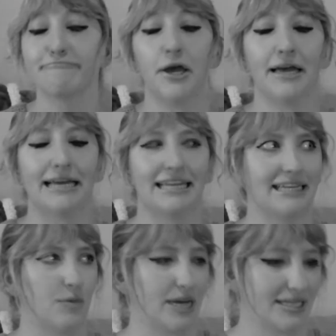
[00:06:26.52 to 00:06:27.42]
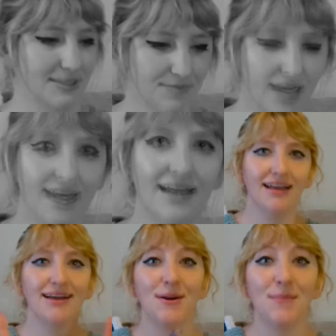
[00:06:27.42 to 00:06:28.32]
Anyways,
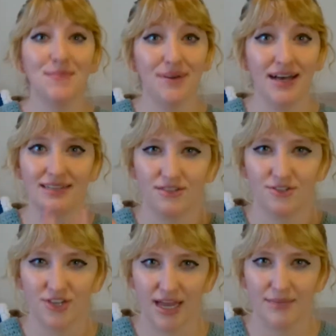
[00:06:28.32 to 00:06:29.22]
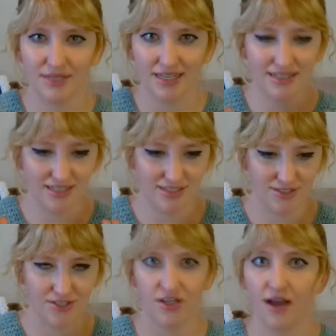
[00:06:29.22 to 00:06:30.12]
but James Gillies
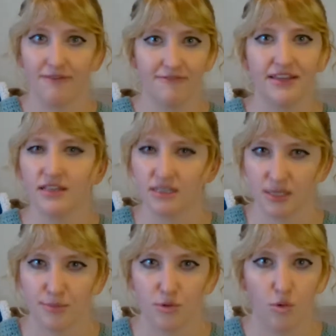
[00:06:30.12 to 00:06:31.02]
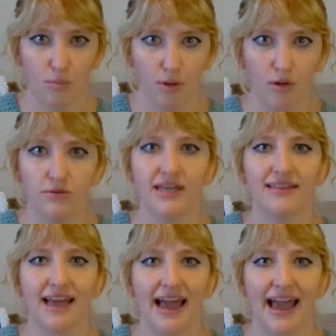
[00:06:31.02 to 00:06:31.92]
does not fit the typical mold,
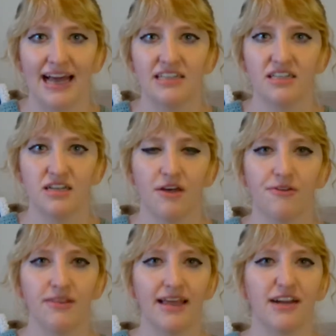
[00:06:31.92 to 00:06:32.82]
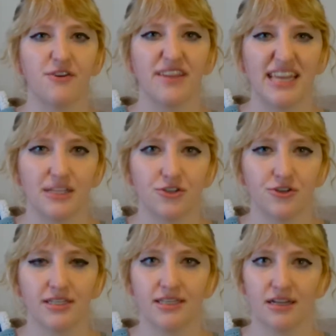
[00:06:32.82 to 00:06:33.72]
and that adds another layer of
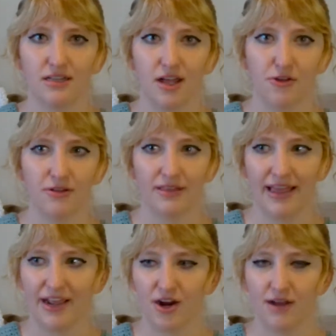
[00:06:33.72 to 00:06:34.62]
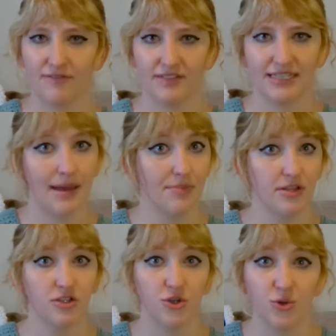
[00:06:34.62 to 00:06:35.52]
interest and another layer of
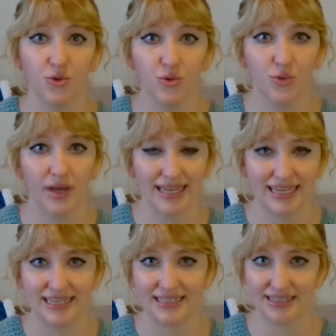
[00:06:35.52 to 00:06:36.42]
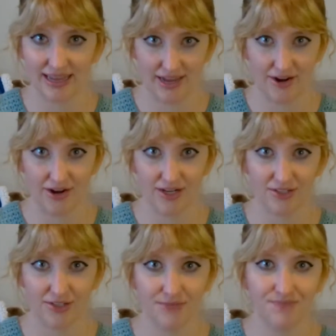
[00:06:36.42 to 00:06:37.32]
depth to his
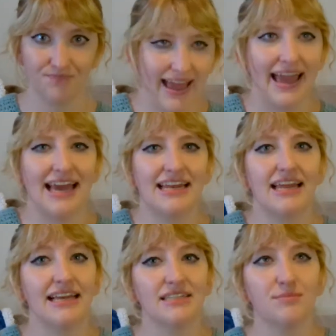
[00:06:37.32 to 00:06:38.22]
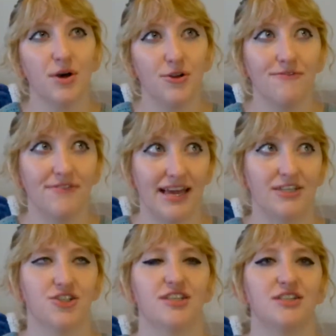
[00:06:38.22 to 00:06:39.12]
character. And his
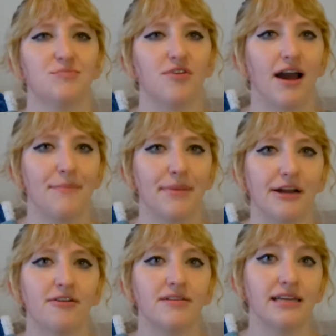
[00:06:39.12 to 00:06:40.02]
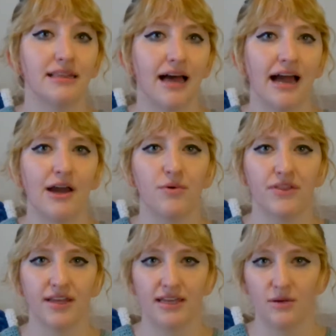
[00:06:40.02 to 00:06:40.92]
motivations primarily lie
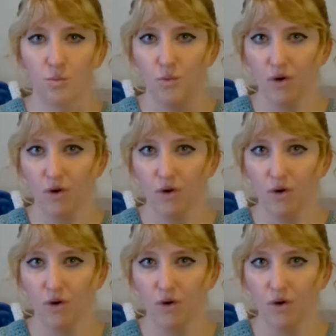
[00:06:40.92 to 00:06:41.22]
within